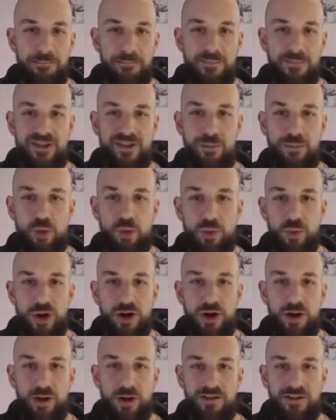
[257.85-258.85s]
somewhere
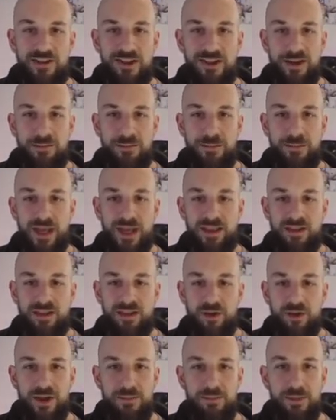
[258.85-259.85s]
where I'll see them, and
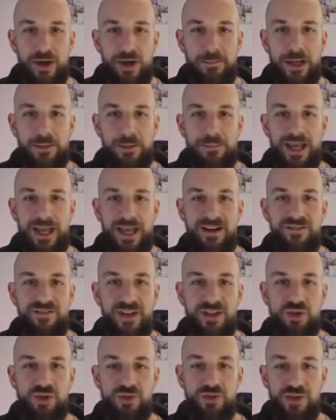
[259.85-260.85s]
so they pop up, and
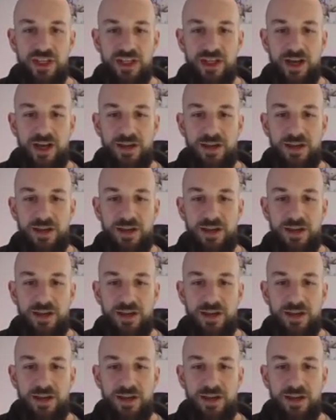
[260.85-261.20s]
eventually I